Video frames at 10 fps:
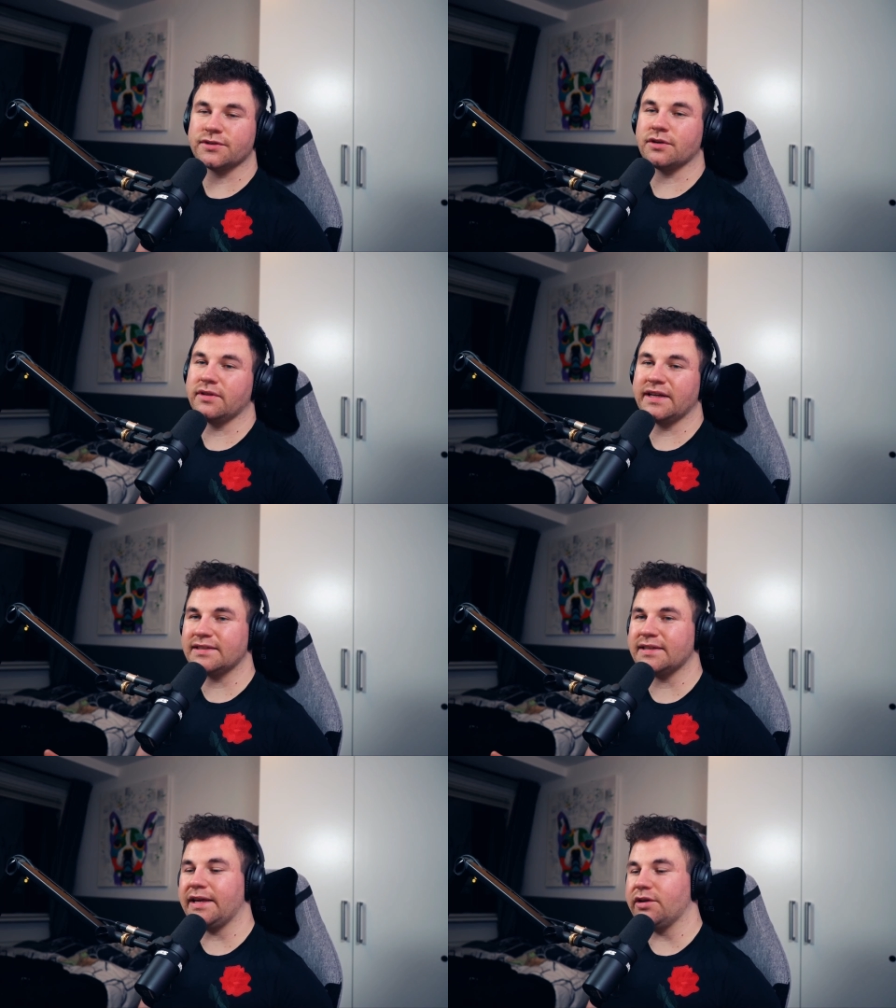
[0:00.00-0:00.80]
So let's
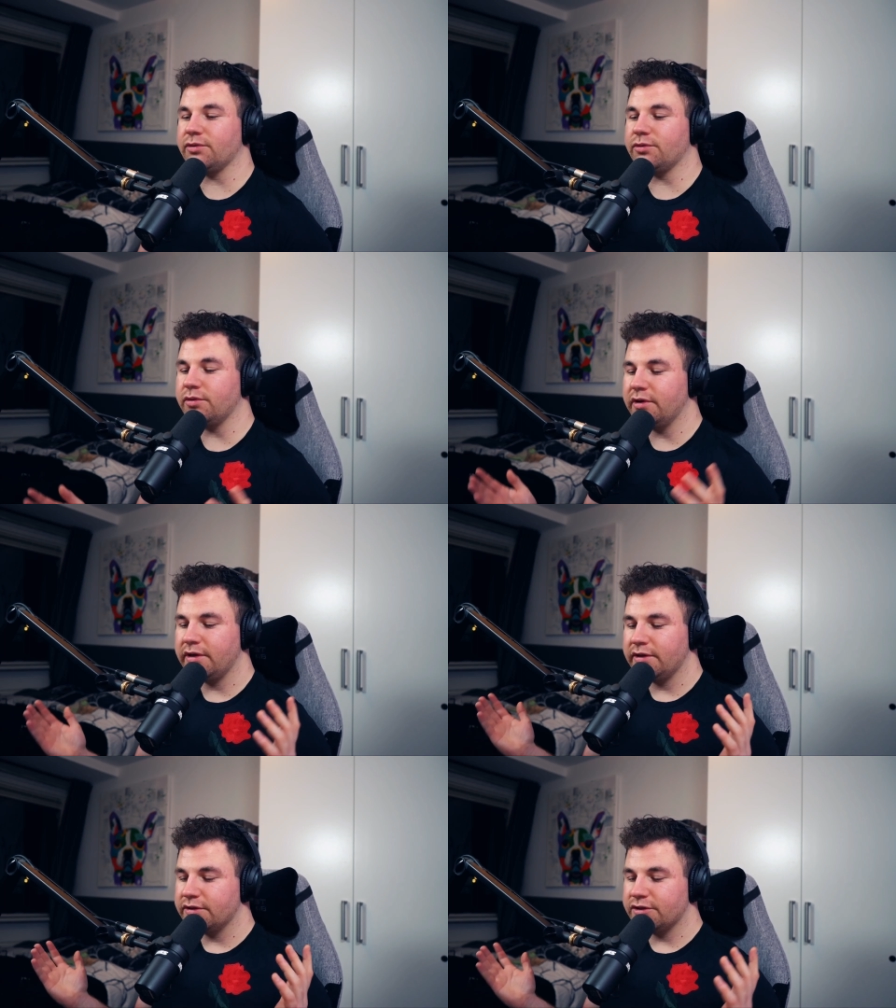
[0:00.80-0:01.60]
say you
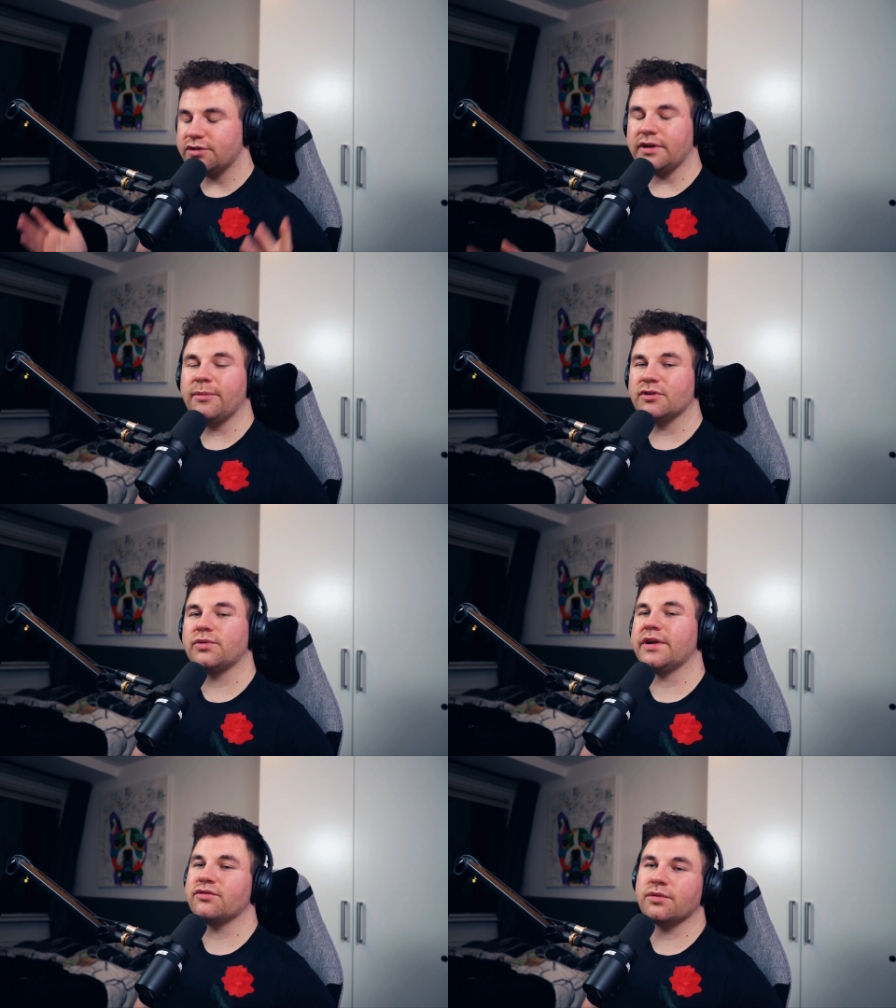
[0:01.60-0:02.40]
stream on
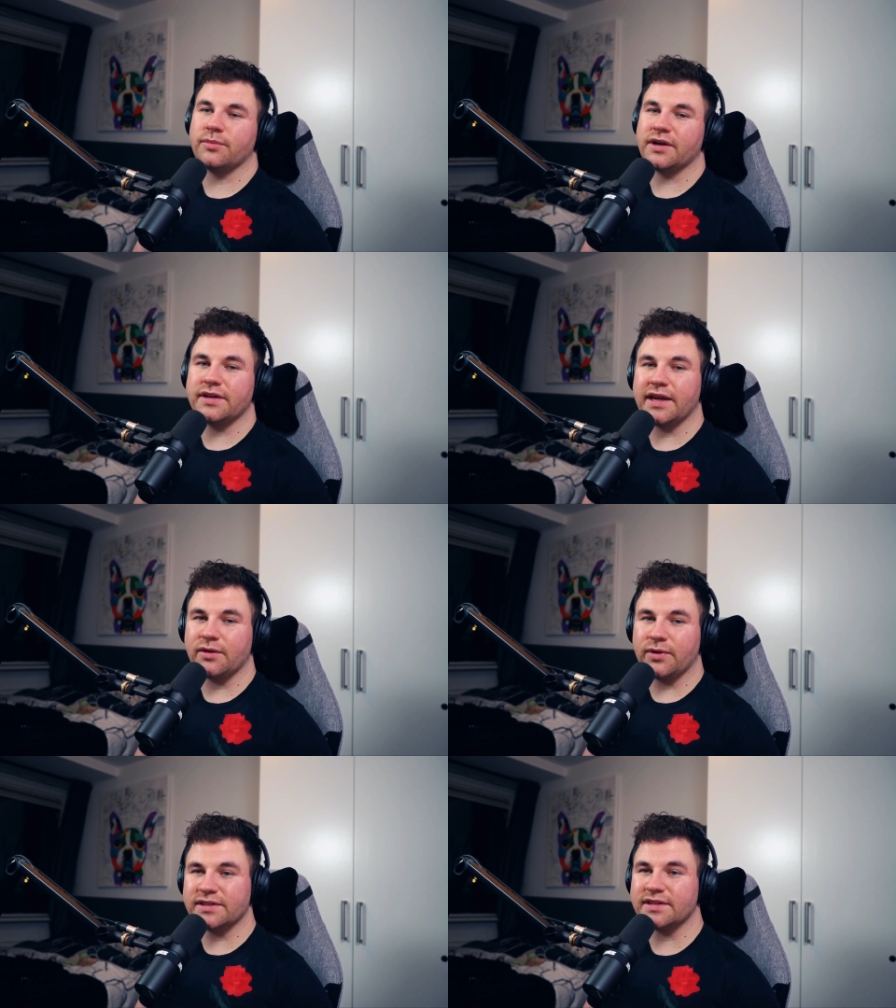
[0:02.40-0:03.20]
Twitch from Monday,
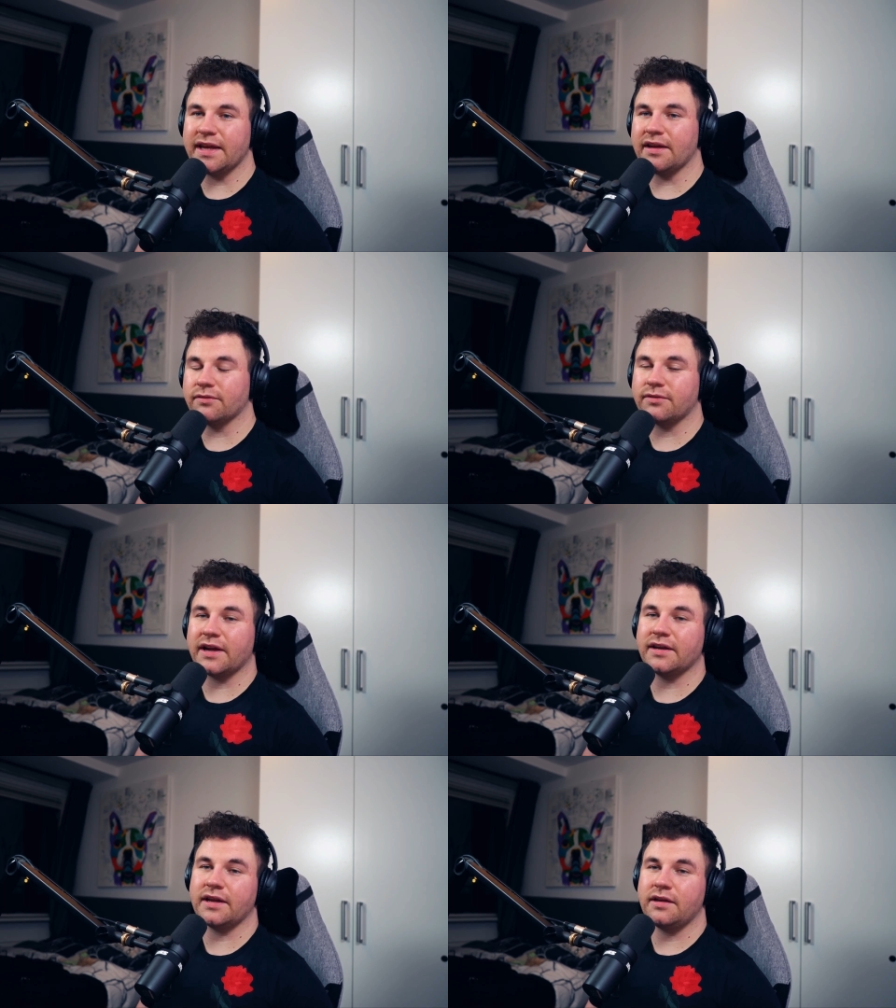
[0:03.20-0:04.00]
Wednesday, and
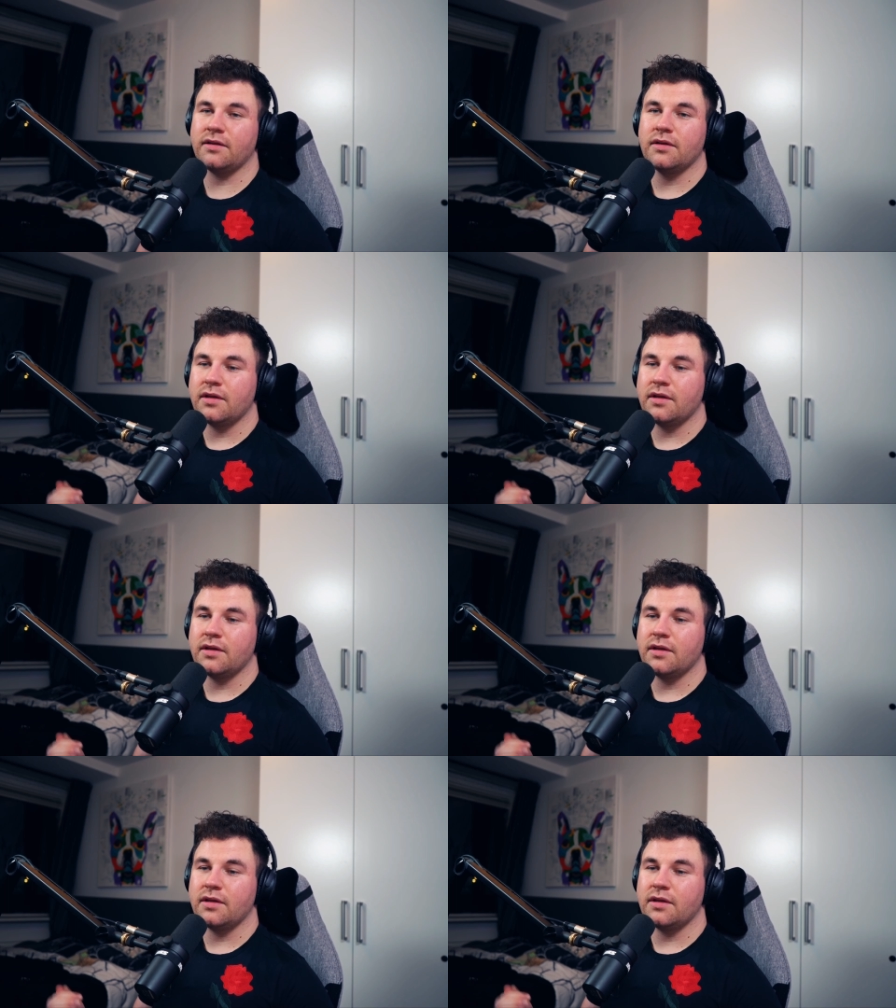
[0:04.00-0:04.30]
Friday,